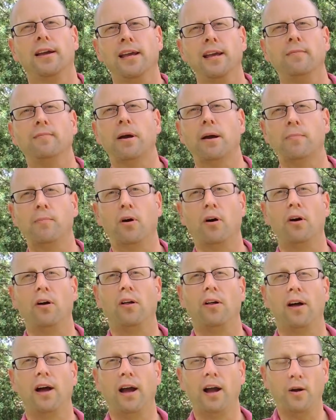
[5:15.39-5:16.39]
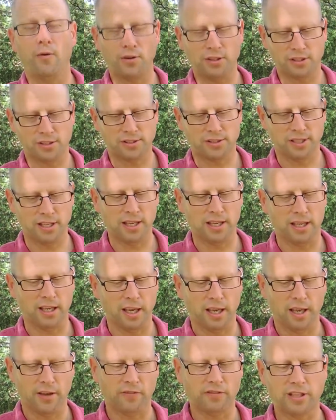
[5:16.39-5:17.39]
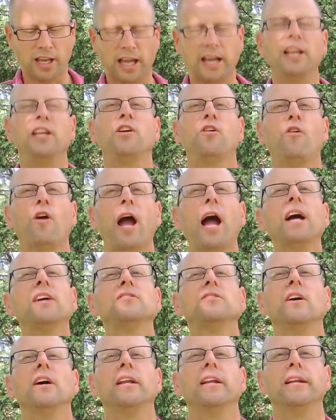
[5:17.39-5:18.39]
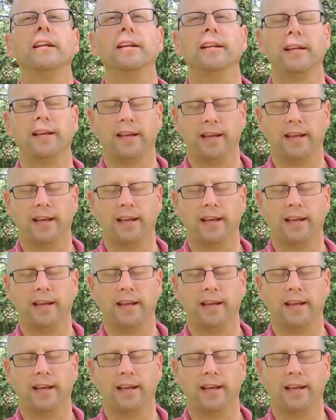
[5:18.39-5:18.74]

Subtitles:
hit my ball, I always see if it's got any cracks on it.